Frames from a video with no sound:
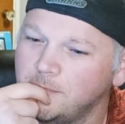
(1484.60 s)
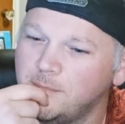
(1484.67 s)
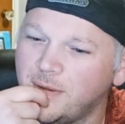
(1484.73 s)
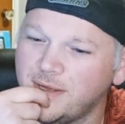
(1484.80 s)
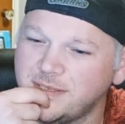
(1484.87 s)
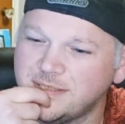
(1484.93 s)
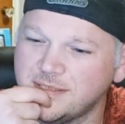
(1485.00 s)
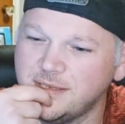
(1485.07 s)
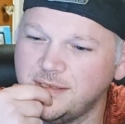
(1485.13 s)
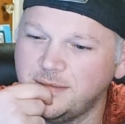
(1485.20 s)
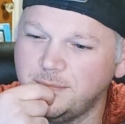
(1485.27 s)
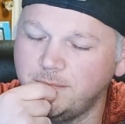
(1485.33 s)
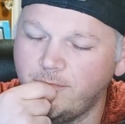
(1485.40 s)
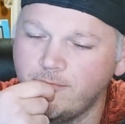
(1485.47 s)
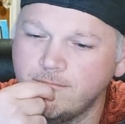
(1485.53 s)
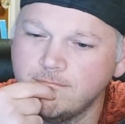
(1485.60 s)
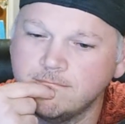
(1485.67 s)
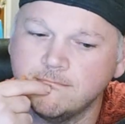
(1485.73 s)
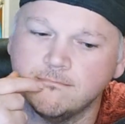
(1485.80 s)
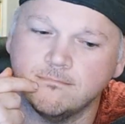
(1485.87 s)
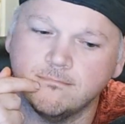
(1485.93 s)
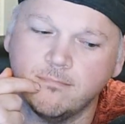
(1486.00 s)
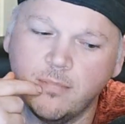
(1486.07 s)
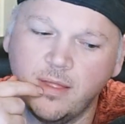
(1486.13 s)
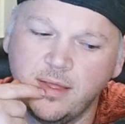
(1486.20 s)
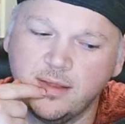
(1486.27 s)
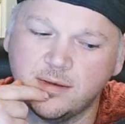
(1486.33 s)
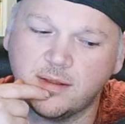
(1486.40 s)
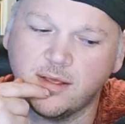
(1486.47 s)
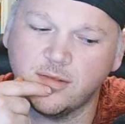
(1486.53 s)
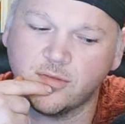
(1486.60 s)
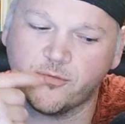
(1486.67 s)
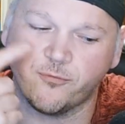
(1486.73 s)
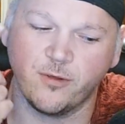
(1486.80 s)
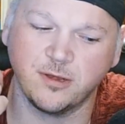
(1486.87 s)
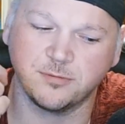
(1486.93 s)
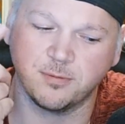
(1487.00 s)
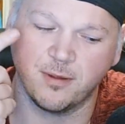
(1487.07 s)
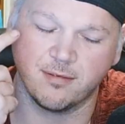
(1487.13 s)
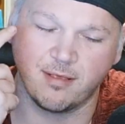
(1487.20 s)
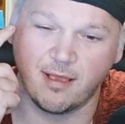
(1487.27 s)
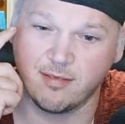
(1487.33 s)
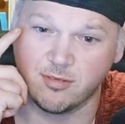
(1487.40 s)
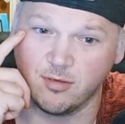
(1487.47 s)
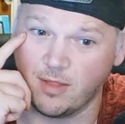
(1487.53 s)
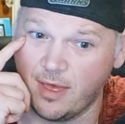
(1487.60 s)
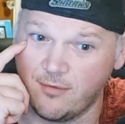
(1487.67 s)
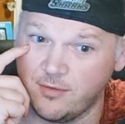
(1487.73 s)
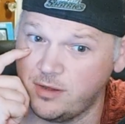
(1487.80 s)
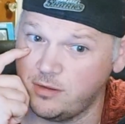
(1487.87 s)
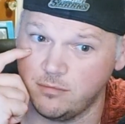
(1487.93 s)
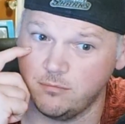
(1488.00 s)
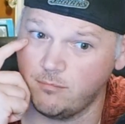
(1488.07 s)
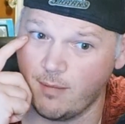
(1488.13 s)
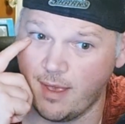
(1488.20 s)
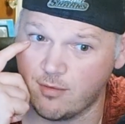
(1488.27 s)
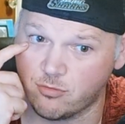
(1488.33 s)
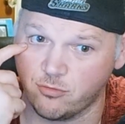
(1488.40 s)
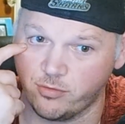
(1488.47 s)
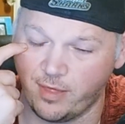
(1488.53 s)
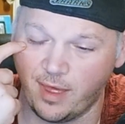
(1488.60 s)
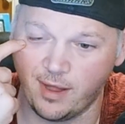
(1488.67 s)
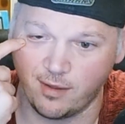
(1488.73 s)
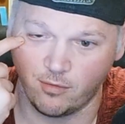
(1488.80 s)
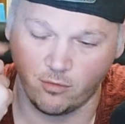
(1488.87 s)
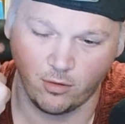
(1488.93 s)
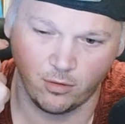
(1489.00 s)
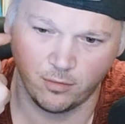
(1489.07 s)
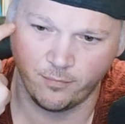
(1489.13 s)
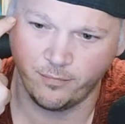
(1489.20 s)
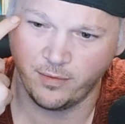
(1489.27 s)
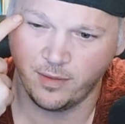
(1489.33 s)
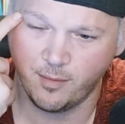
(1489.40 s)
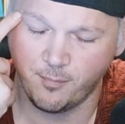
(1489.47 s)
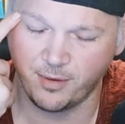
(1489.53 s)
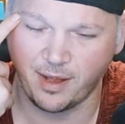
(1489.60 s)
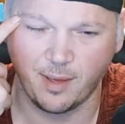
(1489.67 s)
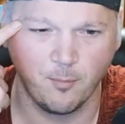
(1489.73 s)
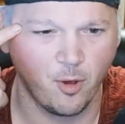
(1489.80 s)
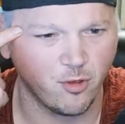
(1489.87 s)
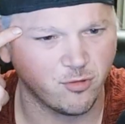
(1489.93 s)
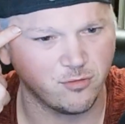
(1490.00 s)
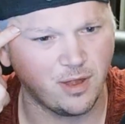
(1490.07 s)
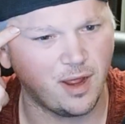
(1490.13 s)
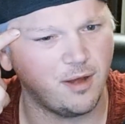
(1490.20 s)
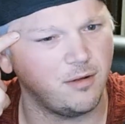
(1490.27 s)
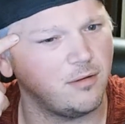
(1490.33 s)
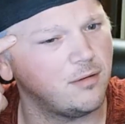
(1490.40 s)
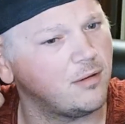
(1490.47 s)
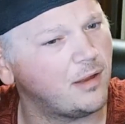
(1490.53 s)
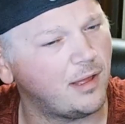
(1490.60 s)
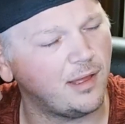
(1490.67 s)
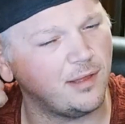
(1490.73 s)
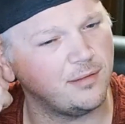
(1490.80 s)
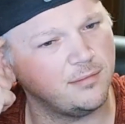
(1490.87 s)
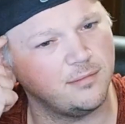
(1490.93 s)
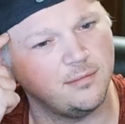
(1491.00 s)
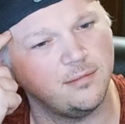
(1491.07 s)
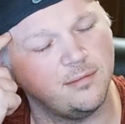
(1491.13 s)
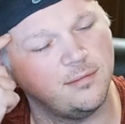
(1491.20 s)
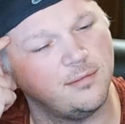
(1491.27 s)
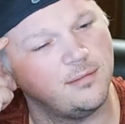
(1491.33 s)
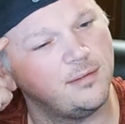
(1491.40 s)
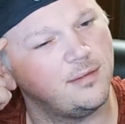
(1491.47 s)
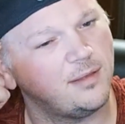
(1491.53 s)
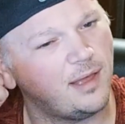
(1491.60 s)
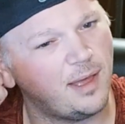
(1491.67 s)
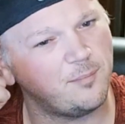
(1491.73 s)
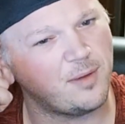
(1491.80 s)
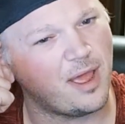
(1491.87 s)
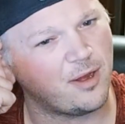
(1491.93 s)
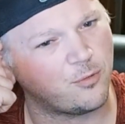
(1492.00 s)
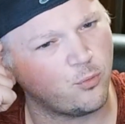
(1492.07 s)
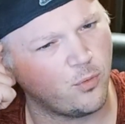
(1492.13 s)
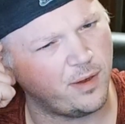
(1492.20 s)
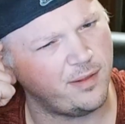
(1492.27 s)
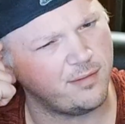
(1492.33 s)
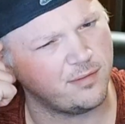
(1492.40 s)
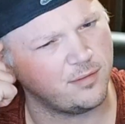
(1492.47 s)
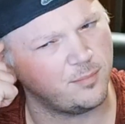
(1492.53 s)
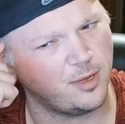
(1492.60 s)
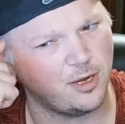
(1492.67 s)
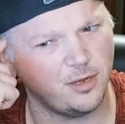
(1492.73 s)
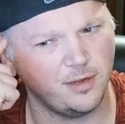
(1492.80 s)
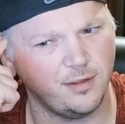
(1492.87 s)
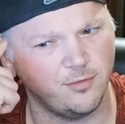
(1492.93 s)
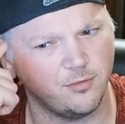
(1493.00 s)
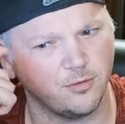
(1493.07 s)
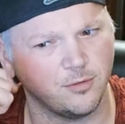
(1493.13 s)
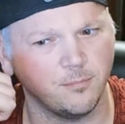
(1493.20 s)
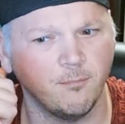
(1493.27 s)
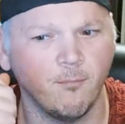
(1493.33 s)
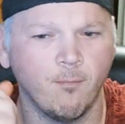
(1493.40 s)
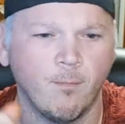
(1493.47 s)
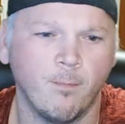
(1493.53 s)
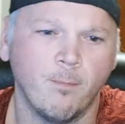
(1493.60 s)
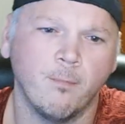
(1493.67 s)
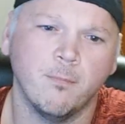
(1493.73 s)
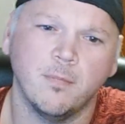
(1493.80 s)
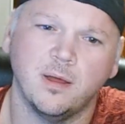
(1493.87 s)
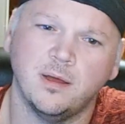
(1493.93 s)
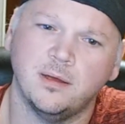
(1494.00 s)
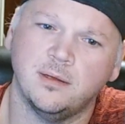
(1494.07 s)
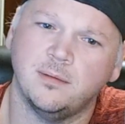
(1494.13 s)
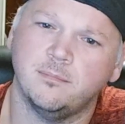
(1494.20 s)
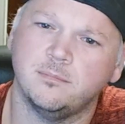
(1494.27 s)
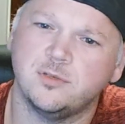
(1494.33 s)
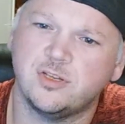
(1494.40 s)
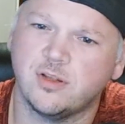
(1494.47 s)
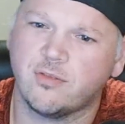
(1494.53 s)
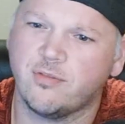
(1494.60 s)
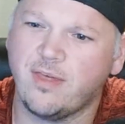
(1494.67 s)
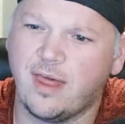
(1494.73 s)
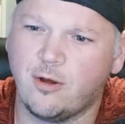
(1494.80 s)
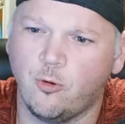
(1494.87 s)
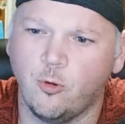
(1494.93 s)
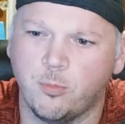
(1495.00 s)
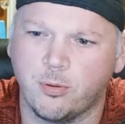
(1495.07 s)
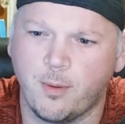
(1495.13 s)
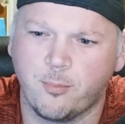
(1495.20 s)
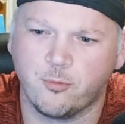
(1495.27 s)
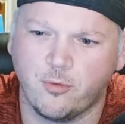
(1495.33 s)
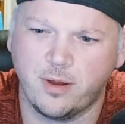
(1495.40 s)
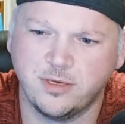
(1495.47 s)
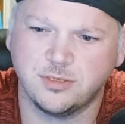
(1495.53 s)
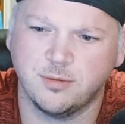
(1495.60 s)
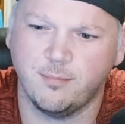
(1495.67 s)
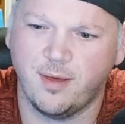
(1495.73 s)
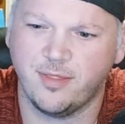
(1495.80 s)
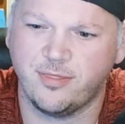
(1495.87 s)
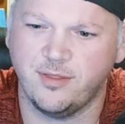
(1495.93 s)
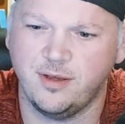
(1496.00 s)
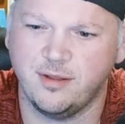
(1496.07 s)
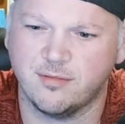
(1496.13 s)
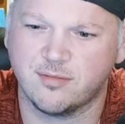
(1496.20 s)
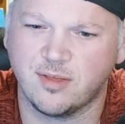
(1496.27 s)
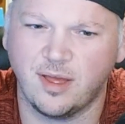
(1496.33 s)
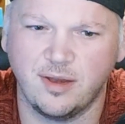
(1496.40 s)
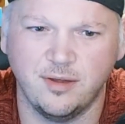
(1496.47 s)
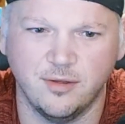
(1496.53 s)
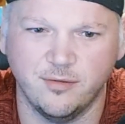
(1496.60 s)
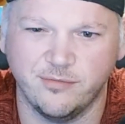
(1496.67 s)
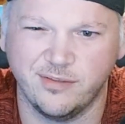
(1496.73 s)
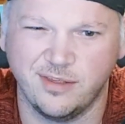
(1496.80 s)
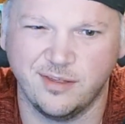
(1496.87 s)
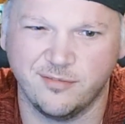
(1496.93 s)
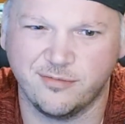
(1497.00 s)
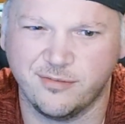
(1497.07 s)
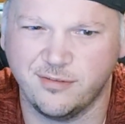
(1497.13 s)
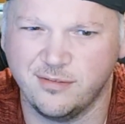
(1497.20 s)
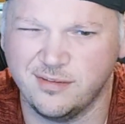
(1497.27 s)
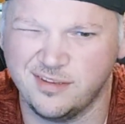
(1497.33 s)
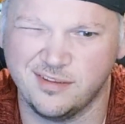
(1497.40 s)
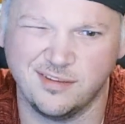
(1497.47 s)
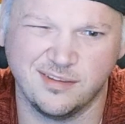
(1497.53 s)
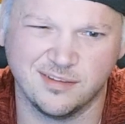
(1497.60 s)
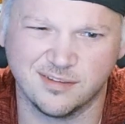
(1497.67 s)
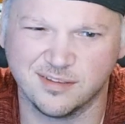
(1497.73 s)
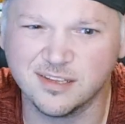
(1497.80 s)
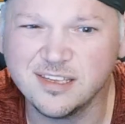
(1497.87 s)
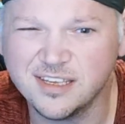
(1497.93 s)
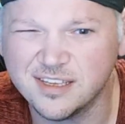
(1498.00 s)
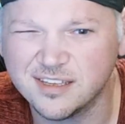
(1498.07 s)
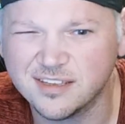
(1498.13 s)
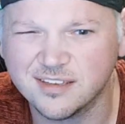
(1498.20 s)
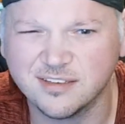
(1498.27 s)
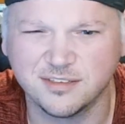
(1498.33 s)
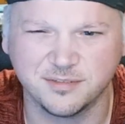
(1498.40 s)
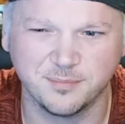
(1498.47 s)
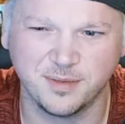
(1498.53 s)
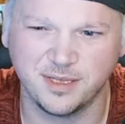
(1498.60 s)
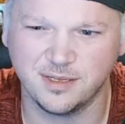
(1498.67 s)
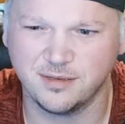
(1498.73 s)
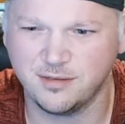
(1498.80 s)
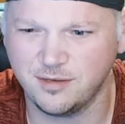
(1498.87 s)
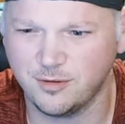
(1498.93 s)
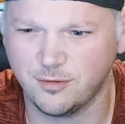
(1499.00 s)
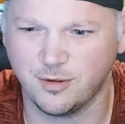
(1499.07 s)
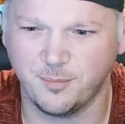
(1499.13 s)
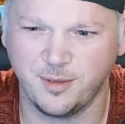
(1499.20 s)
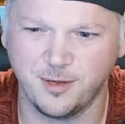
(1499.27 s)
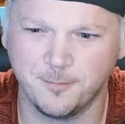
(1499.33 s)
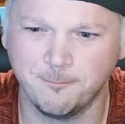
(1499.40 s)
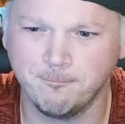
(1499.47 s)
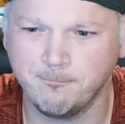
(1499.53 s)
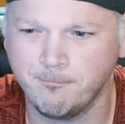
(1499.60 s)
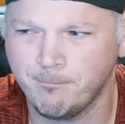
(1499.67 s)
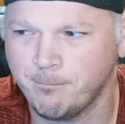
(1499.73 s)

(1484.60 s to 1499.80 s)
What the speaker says: but because French press, I still haven't mastered that at all. But I'm also not. I'm not crazy about it either. Just that whole preparation method is kind of to me, you know what I mean?